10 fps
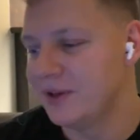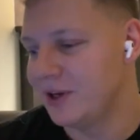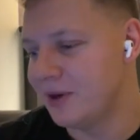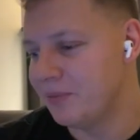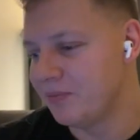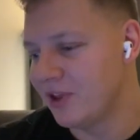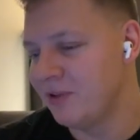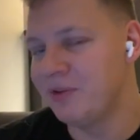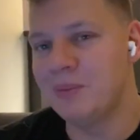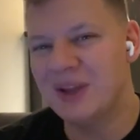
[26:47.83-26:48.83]
Yeah.
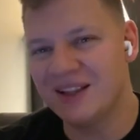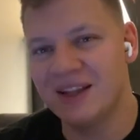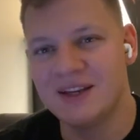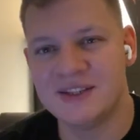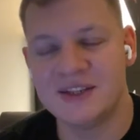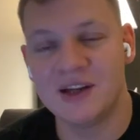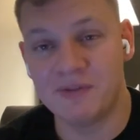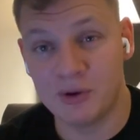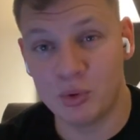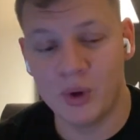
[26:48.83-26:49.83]
If I'm not lazy
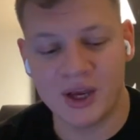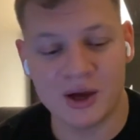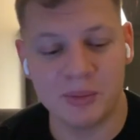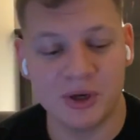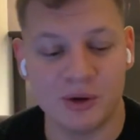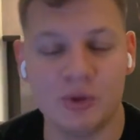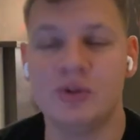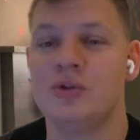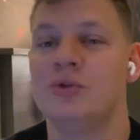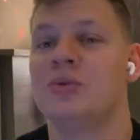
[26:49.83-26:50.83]
enough, I will wake up and I
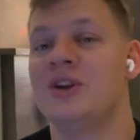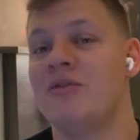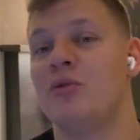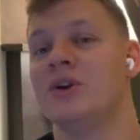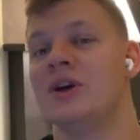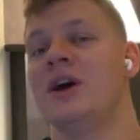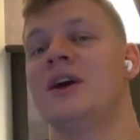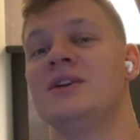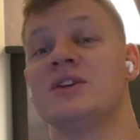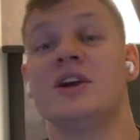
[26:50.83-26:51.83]
will do what everyone
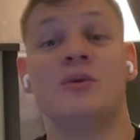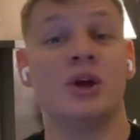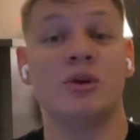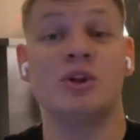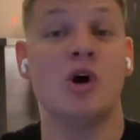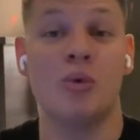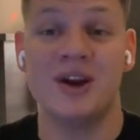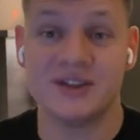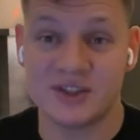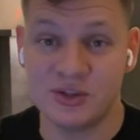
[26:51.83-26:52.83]
else, what no
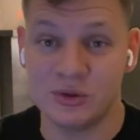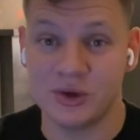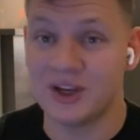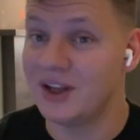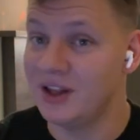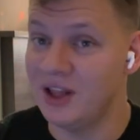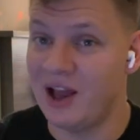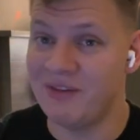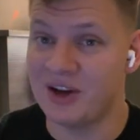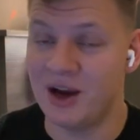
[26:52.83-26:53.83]
one else is doing
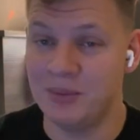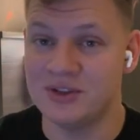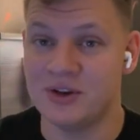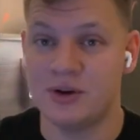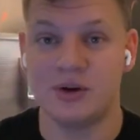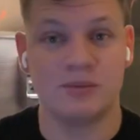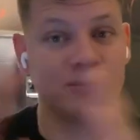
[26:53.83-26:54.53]
live commentary.